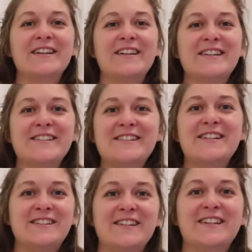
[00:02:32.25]
is
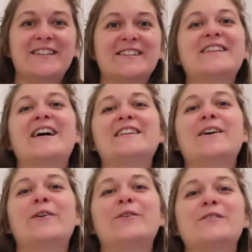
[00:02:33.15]
the thing that
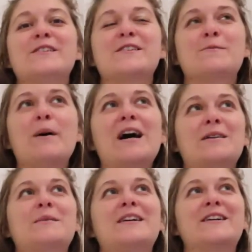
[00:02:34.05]
holds us
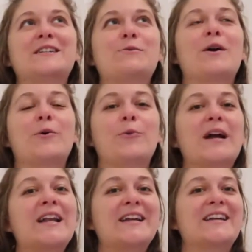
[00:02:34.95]
back, because we're
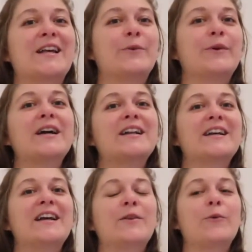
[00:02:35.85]
waiting and
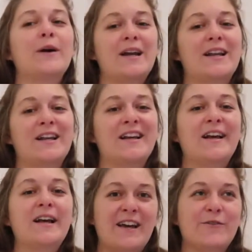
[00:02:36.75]
waiting and waiting.
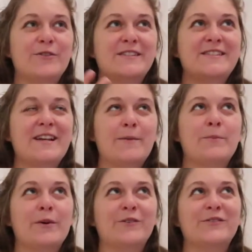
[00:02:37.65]
Every step
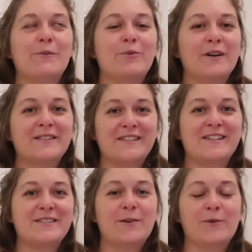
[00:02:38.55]
of the
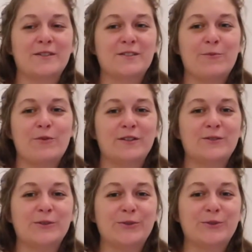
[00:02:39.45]
process, you want
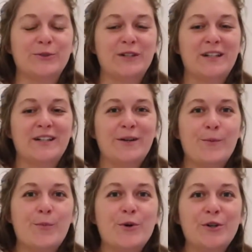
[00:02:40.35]
someone to
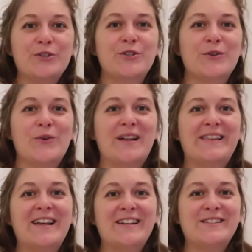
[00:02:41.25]
push you
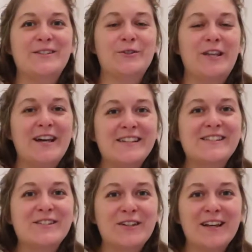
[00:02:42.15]
and tells you, yeah,
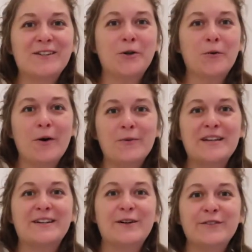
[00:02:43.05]
it's okay, no
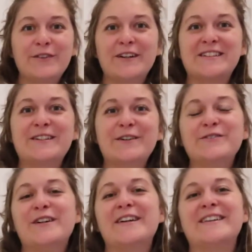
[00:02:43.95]
worry, go for it, go
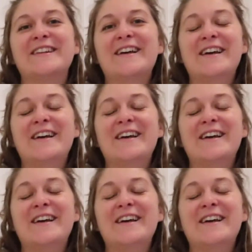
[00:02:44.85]
for it.